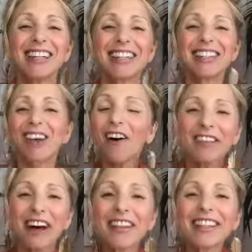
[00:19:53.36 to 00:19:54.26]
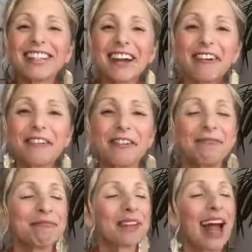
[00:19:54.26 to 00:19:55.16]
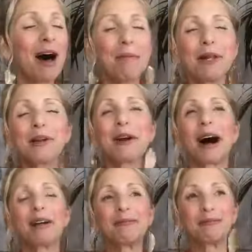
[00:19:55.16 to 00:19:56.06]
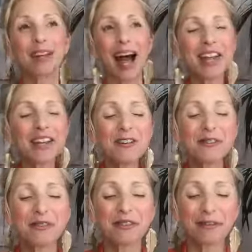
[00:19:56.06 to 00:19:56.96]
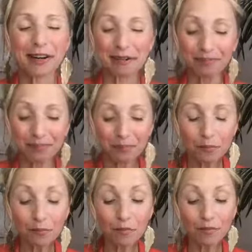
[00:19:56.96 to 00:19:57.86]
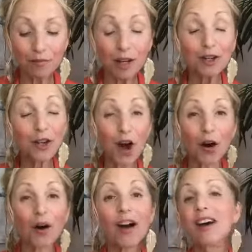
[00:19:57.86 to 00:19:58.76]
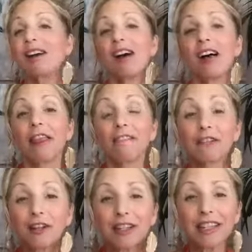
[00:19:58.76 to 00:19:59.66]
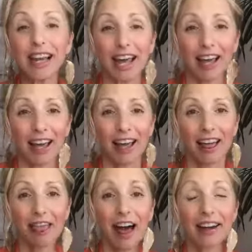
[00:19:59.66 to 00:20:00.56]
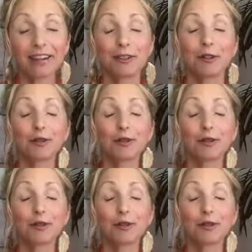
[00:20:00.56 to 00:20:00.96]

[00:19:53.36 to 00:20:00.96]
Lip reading: solving all this stuff, helping you out, guiding you through to freedom. So, the first thing that is